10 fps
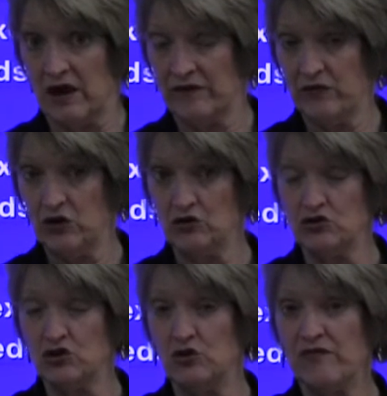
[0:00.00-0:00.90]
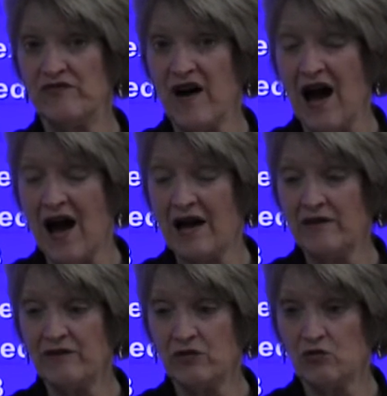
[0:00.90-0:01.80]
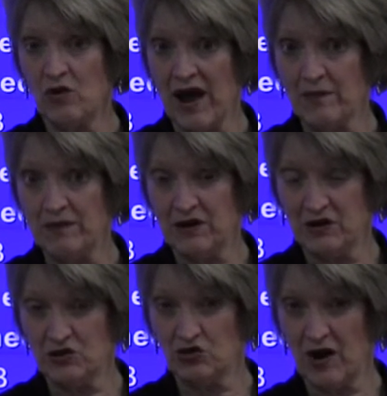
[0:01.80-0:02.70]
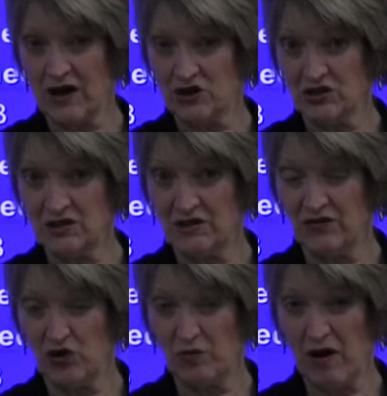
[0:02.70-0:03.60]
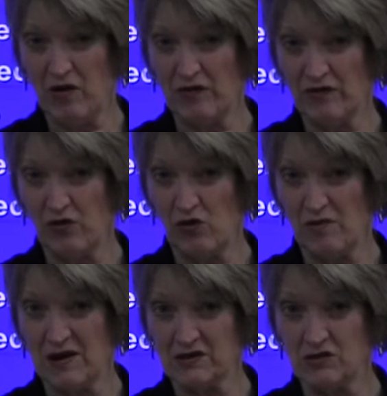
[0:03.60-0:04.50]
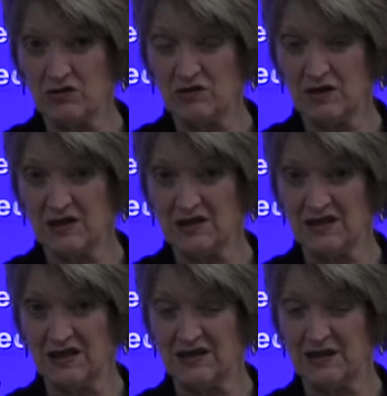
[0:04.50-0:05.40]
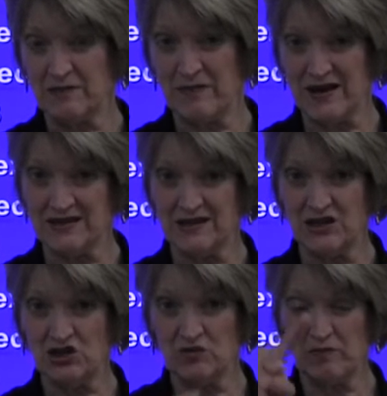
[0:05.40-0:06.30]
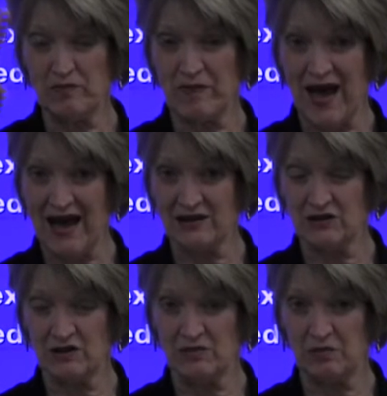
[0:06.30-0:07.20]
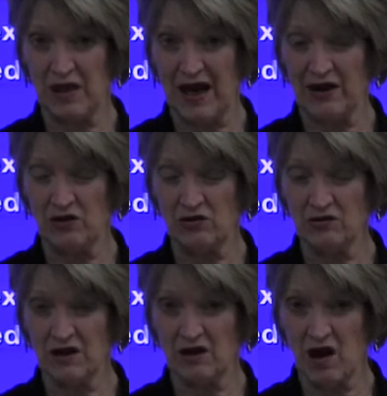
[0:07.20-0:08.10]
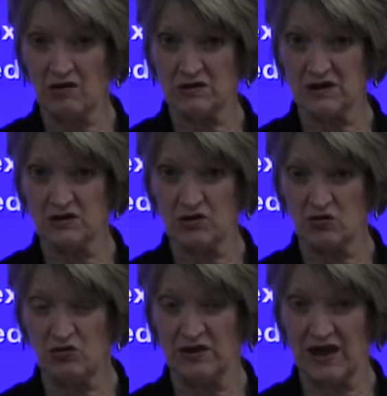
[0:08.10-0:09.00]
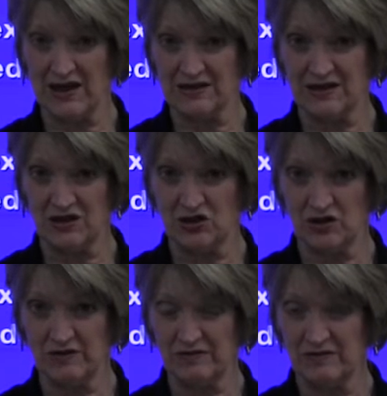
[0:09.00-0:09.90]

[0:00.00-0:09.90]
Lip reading: If you do 5 rapid contractions of your pelvic floor muscles, it sends a message back to the bladder that causes relaxation.